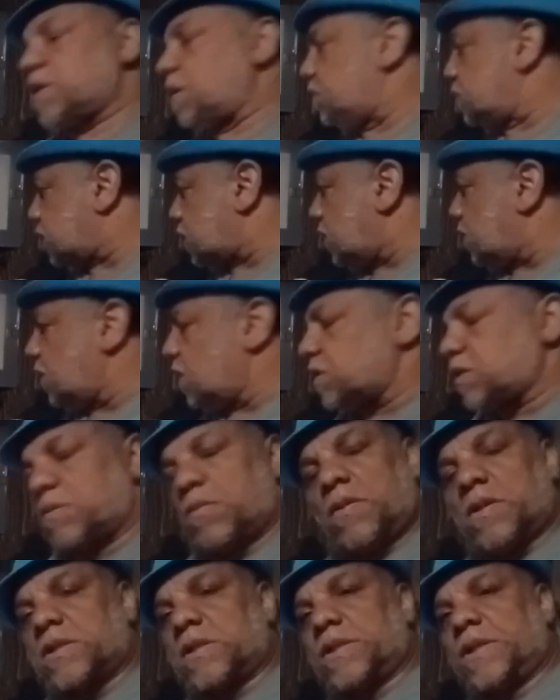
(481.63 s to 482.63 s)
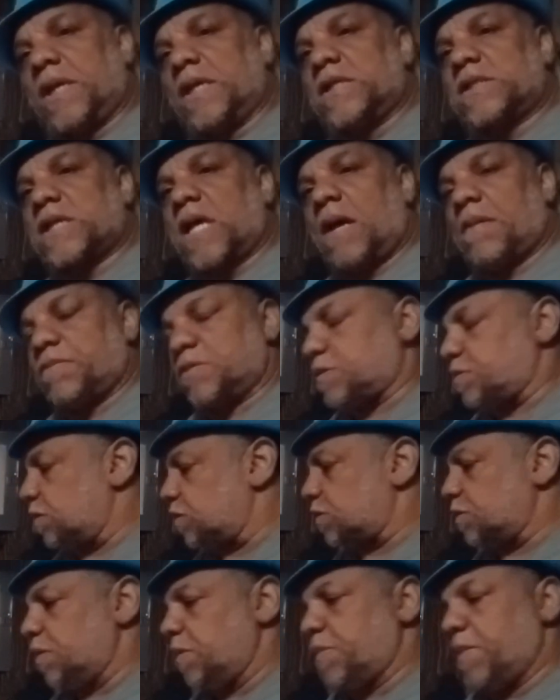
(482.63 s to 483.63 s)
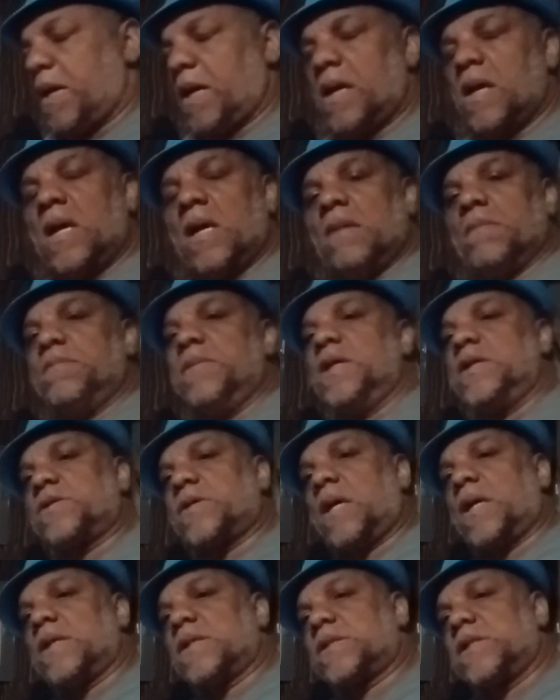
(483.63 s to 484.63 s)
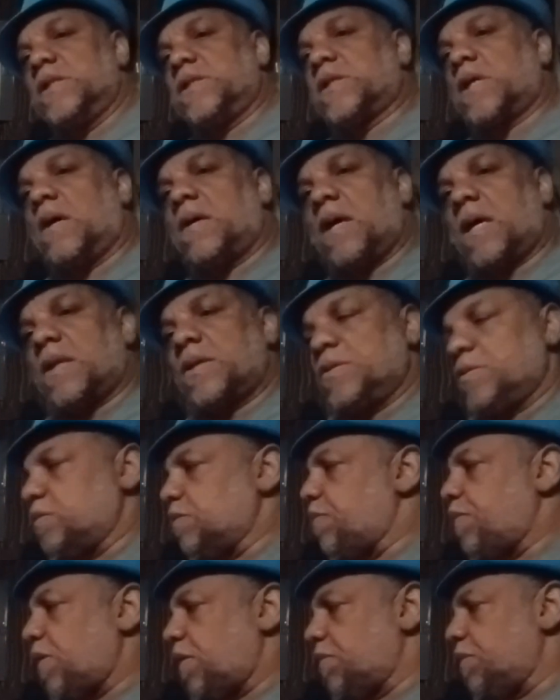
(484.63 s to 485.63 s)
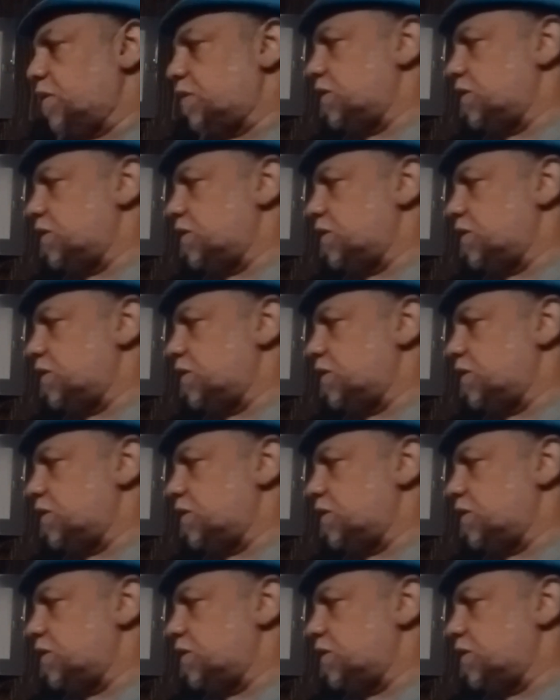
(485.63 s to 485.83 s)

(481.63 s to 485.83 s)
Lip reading: I'm sure that's what today's topic is supposed to be about, me trying to teach y'all how to do the Department of